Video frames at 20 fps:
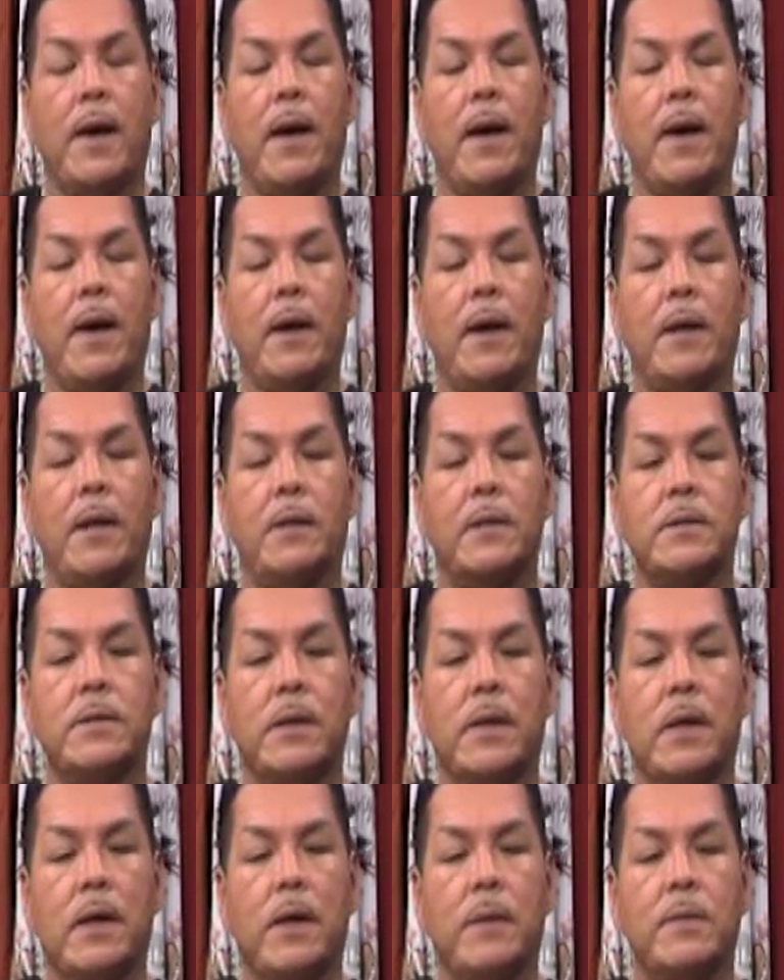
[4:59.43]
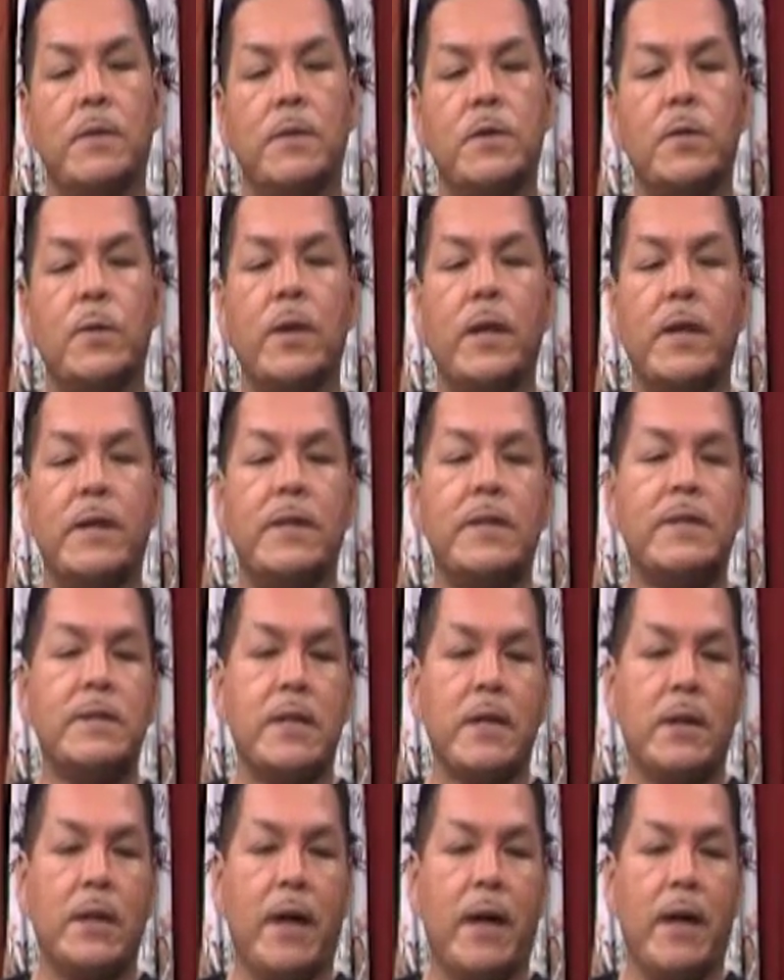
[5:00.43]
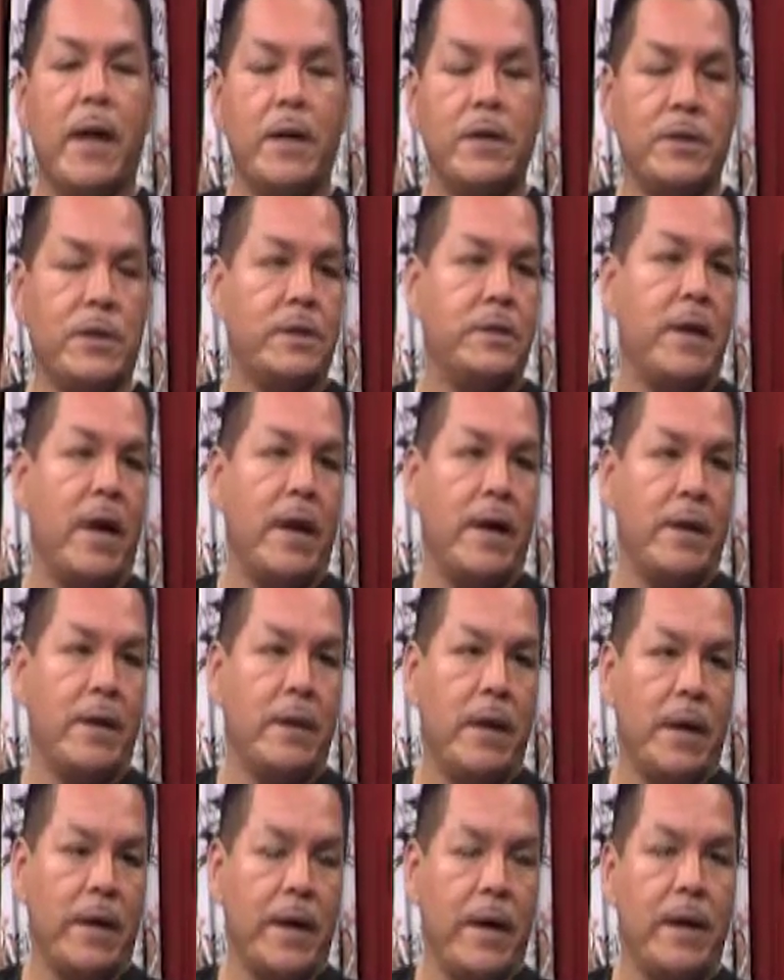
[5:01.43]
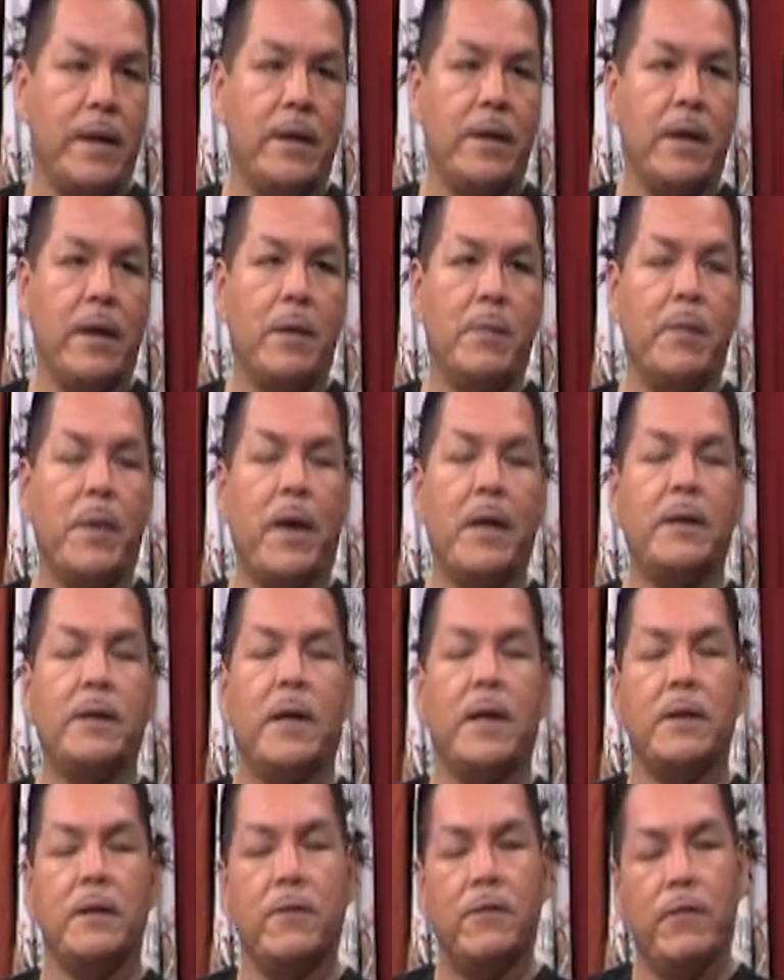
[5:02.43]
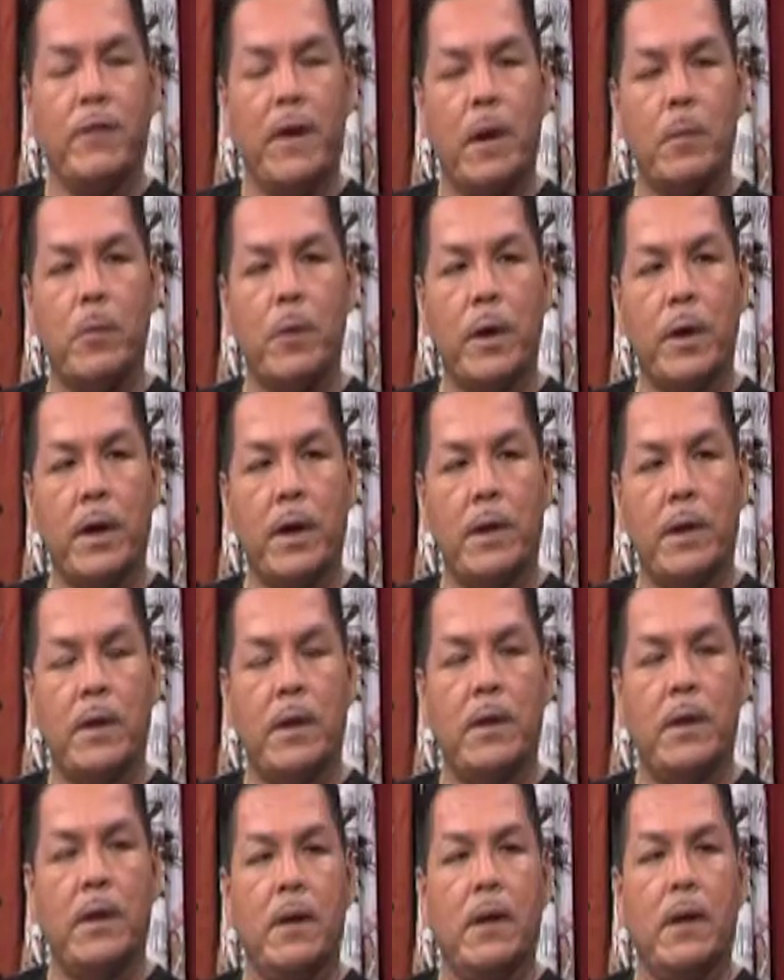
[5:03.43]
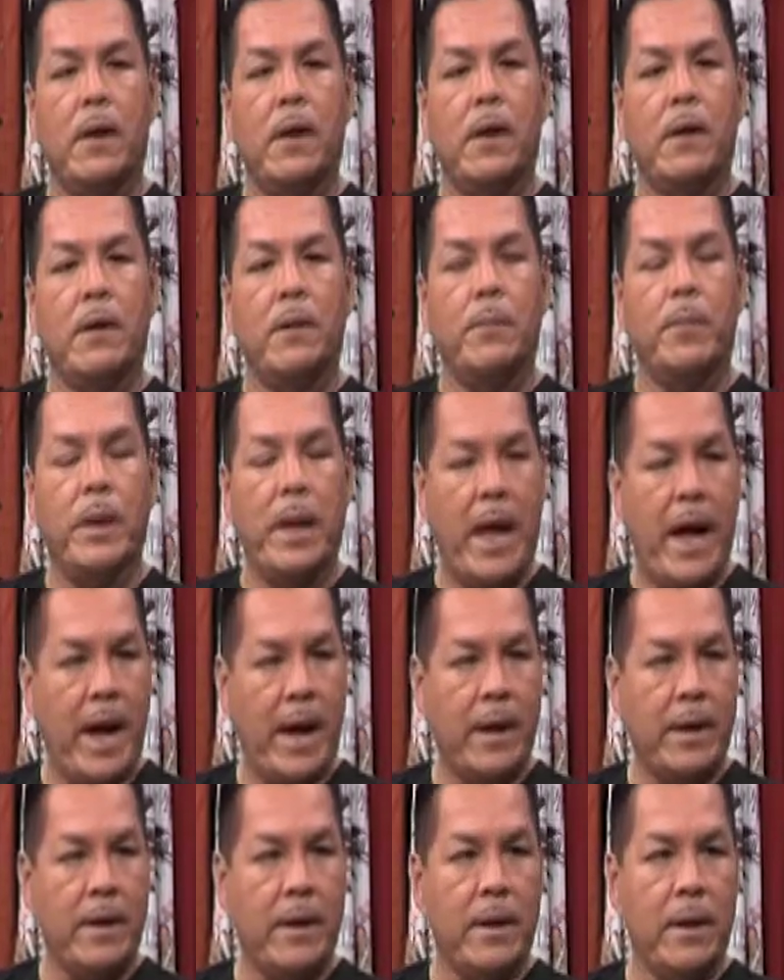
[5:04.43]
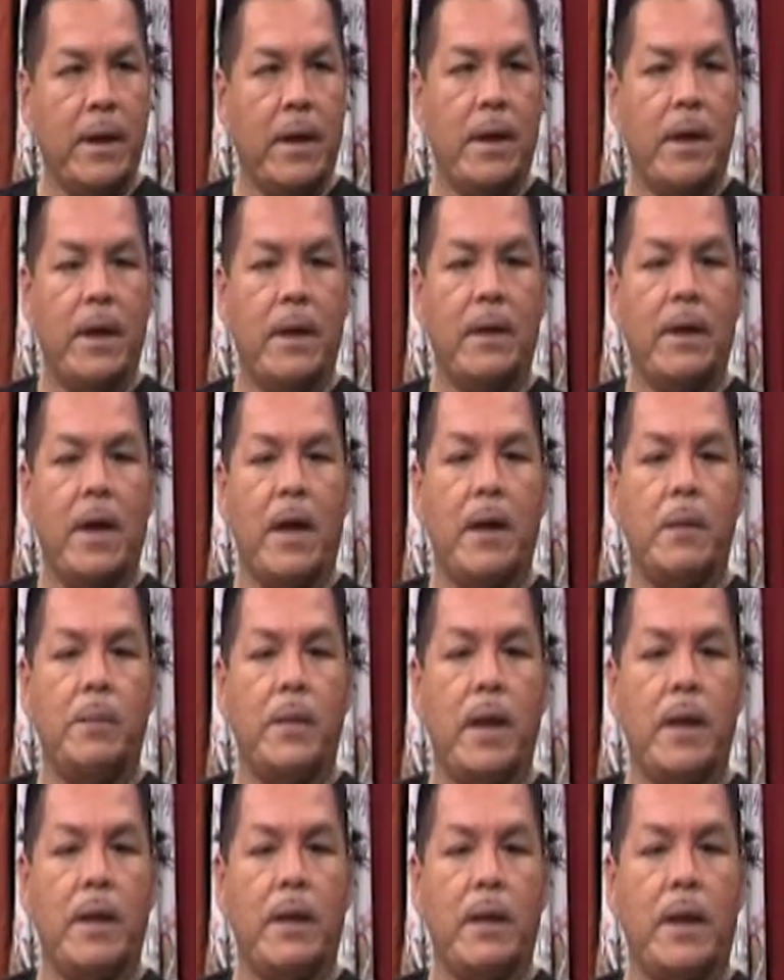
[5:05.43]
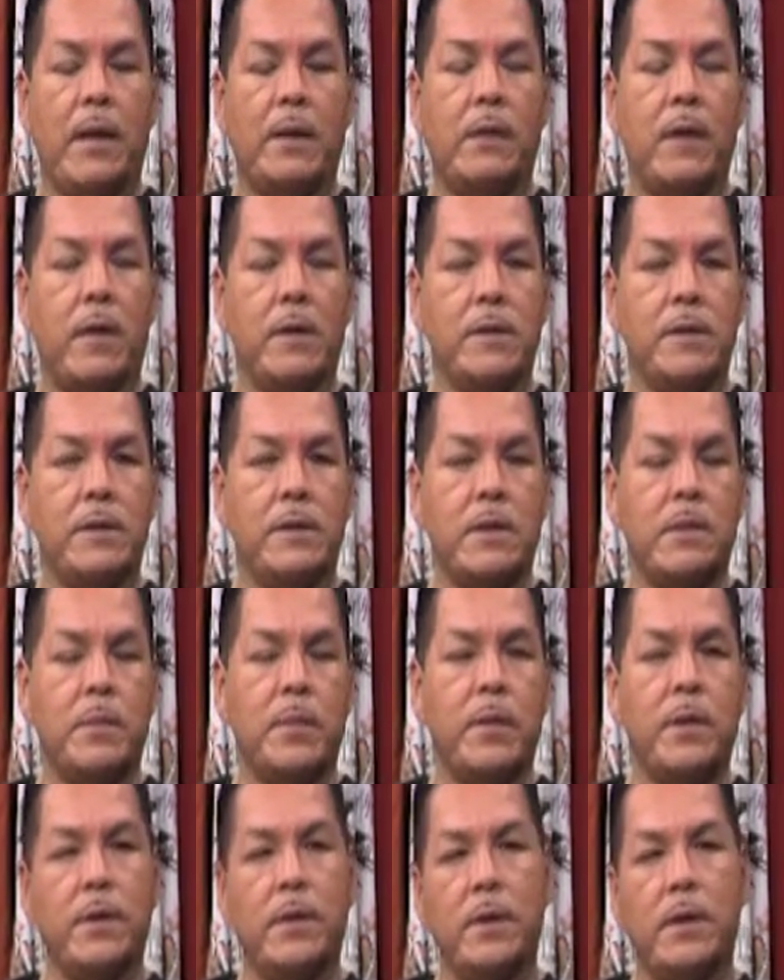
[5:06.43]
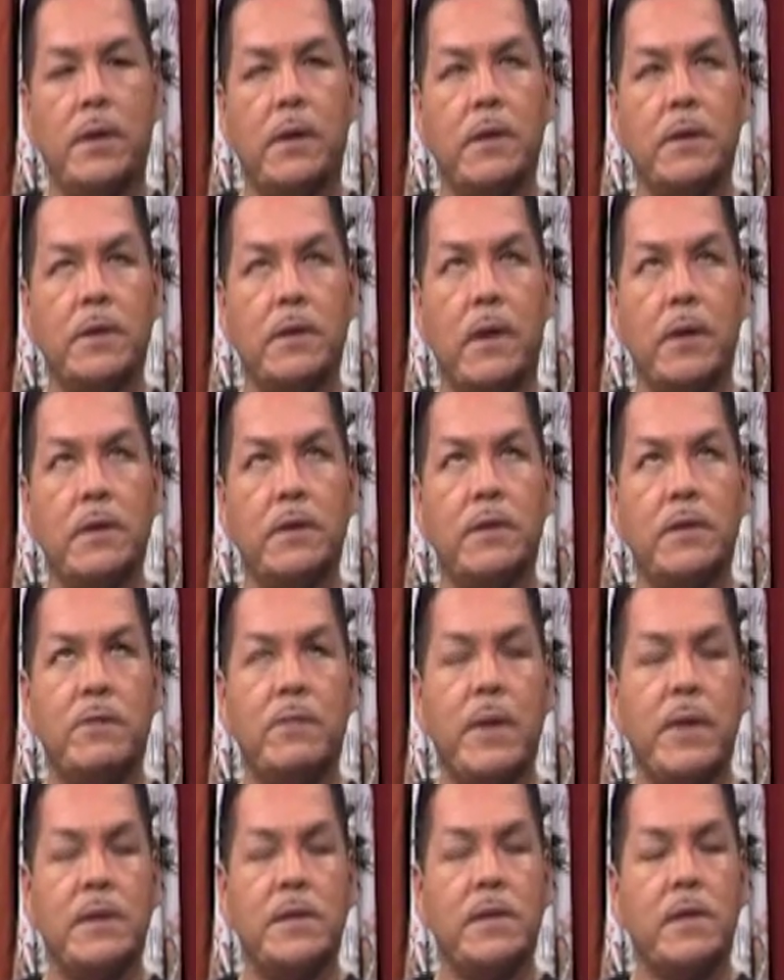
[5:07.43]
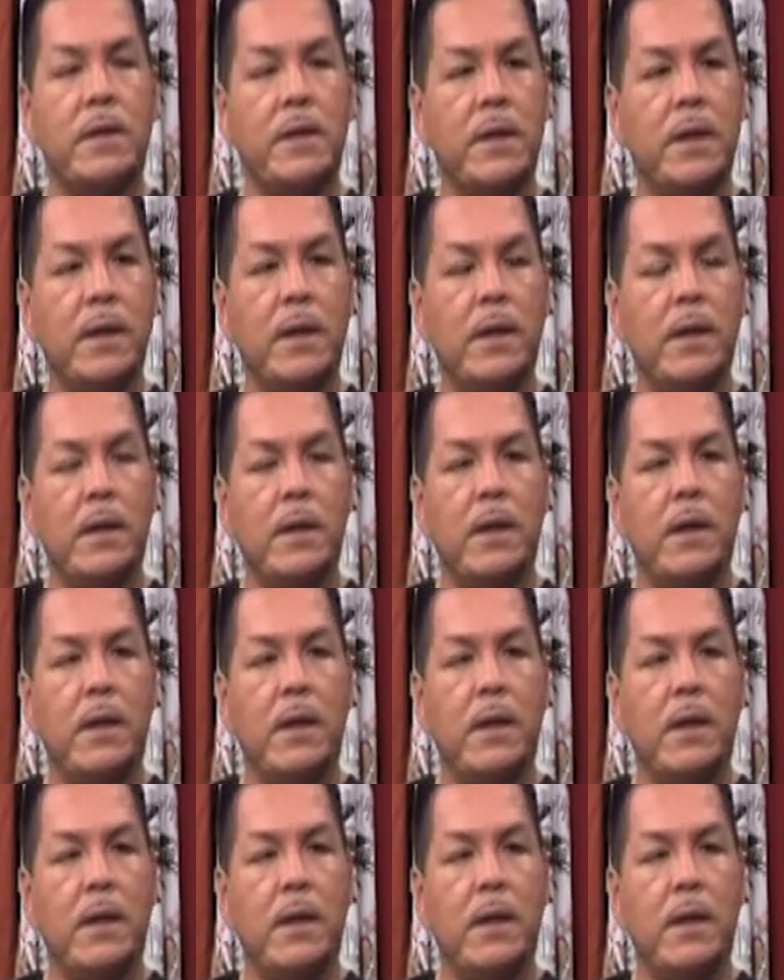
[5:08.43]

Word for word: And um, so what I did is I, I, actually dyed, I cut it up, I dyed the fabric, uh, black, and I made a long sleeve hood, long sleeve men's hoodie.